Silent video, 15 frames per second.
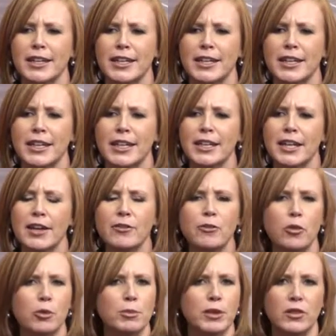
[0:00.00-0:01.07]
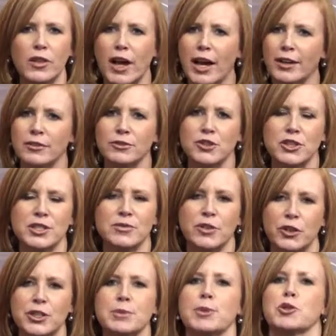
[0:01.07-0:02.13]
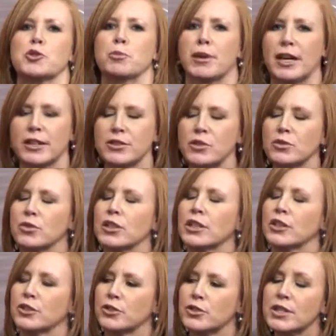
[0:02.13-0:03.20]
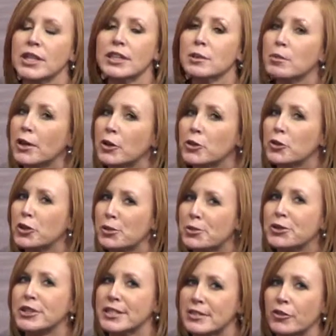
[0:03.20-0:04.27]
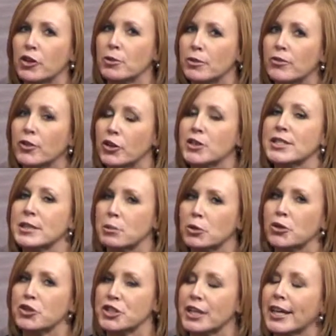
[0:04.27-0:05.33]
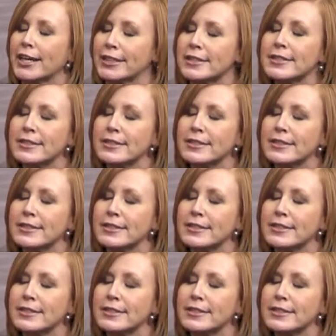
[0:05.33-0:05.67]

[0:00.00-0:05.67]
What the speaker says: and have formed a lot of just very special bonds over the years. And the medical community is very, very similar to that.